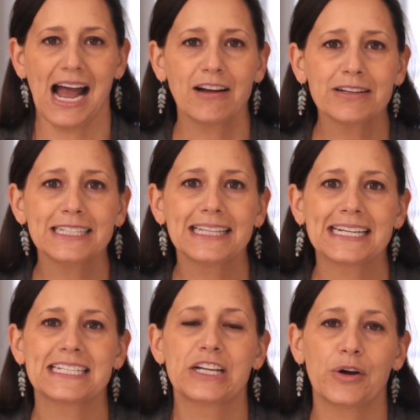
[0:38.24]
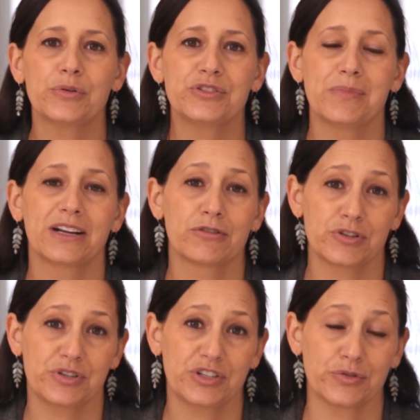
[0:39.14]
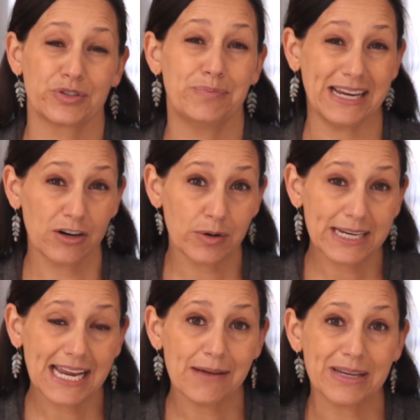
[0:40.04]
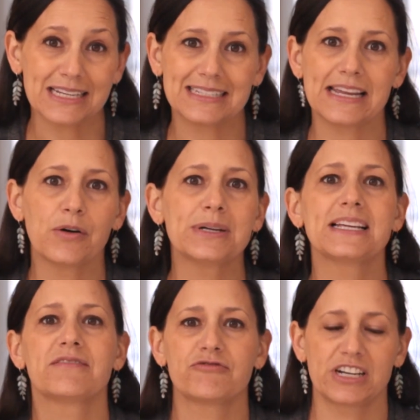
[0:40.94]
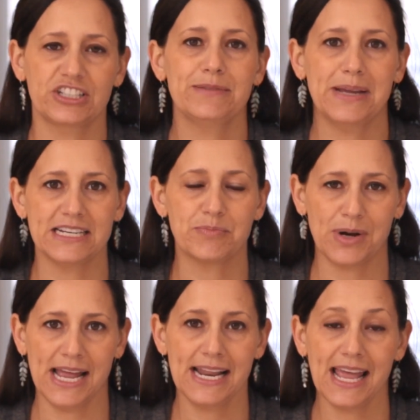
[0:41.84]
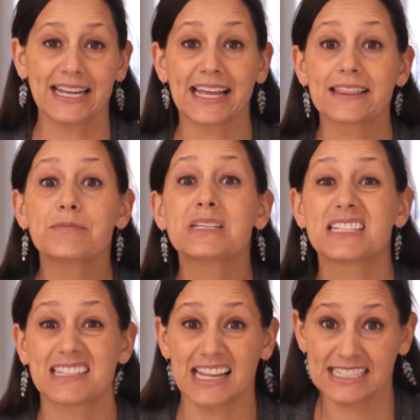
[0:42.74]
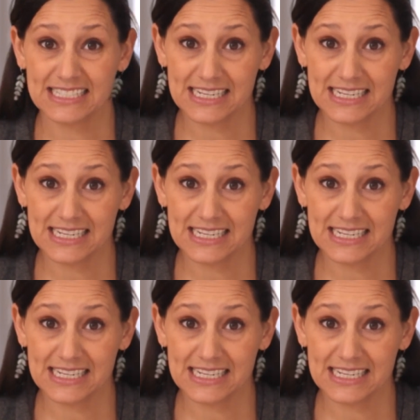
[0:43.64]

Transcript: I really like to go to my grocery store's bakery because they always have freshly baked bread and get them to slice